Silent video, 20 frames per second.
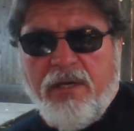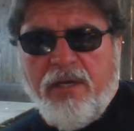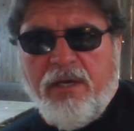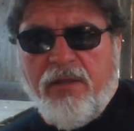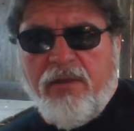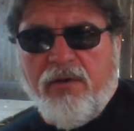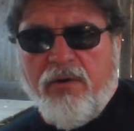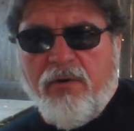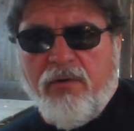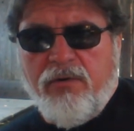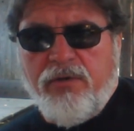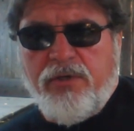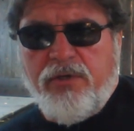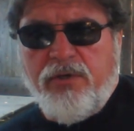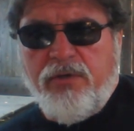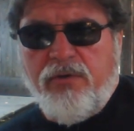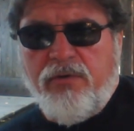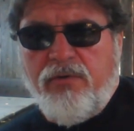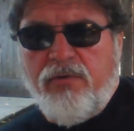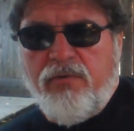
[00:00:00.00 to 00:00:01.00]
and those
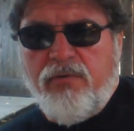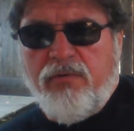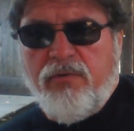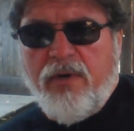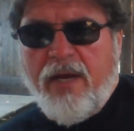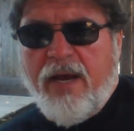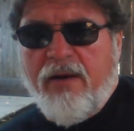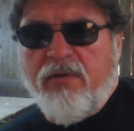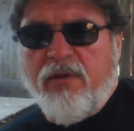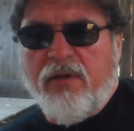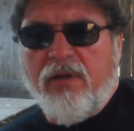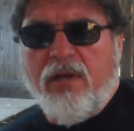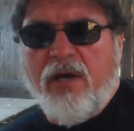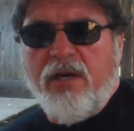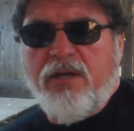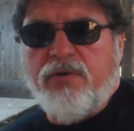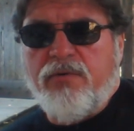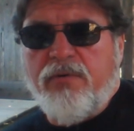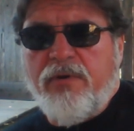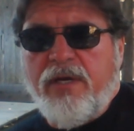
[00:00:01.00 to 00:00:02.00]
who have the
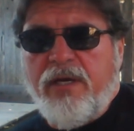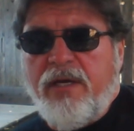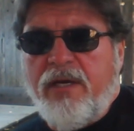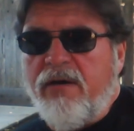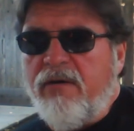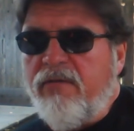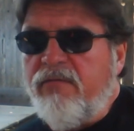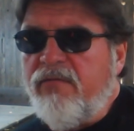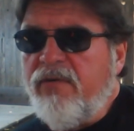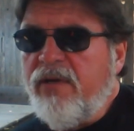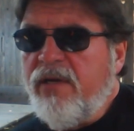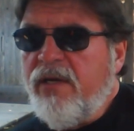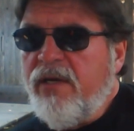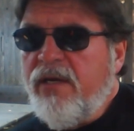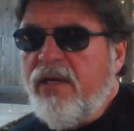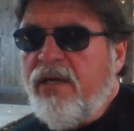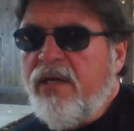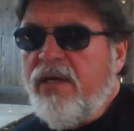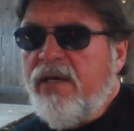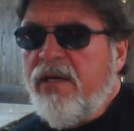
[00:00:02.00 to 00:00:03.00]
luxury of
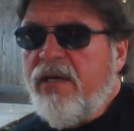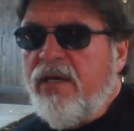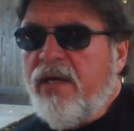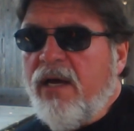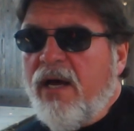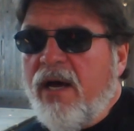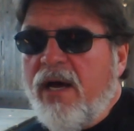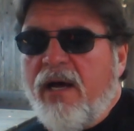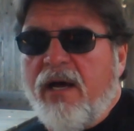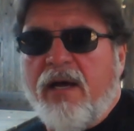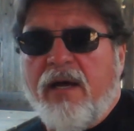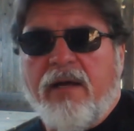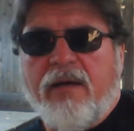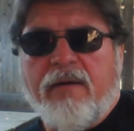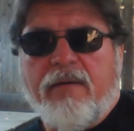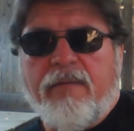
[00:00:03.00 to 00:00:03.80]
uh,